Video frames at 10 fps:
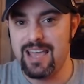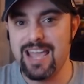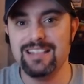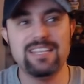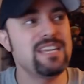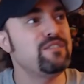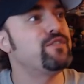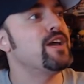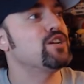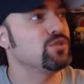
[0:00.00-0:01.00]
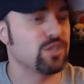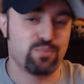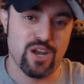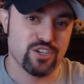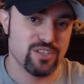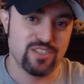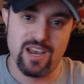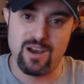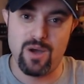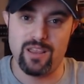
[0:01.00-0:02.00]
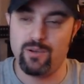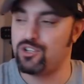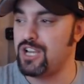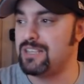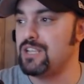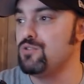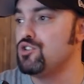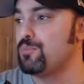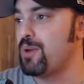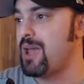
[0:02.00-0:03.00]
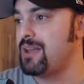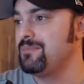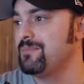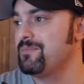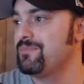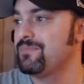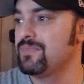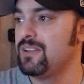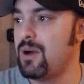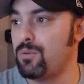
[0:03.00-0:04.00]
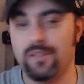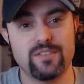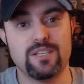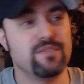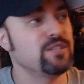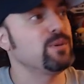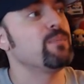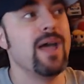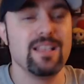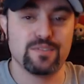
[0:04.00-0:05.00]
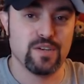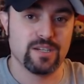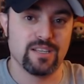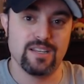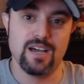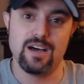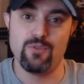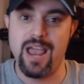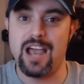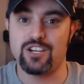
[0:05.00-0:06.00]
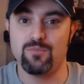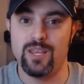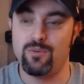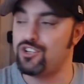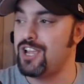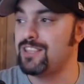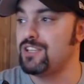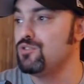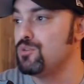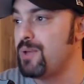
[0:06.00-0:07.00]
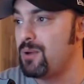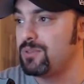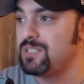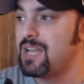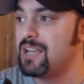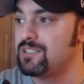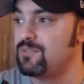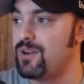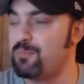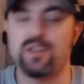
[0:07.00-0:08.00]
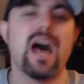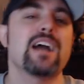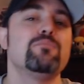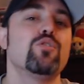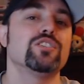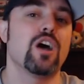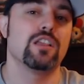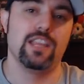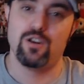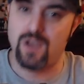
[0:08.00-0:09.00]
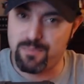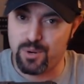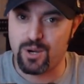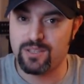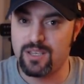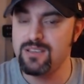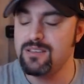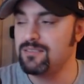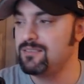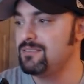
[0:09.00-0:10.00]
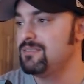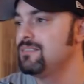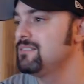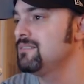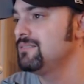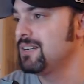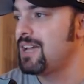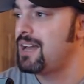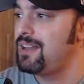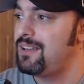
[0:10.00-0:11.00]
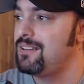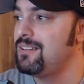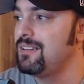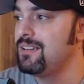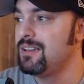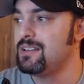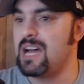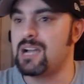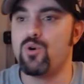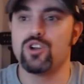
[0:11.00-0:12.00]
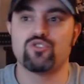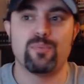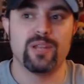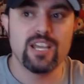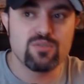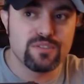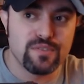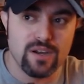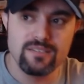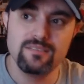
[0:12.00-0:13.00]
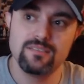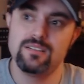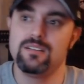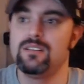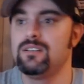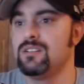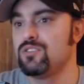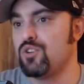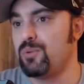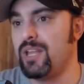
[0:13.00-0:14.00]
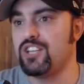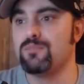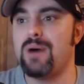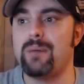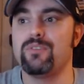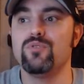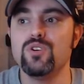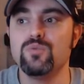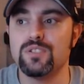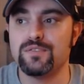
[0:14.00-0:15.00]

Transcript: indie facial expressions there while they were chanting New Japan. I would love to see Vince McMahon's fucking uh, reaction when they were chanting New Japan with these guys in the ring. But Nakamura is ugly, though, right, Booker T? Fuck out of here. Nakamura and Triple H was fun. Triple H and Bobby Roode was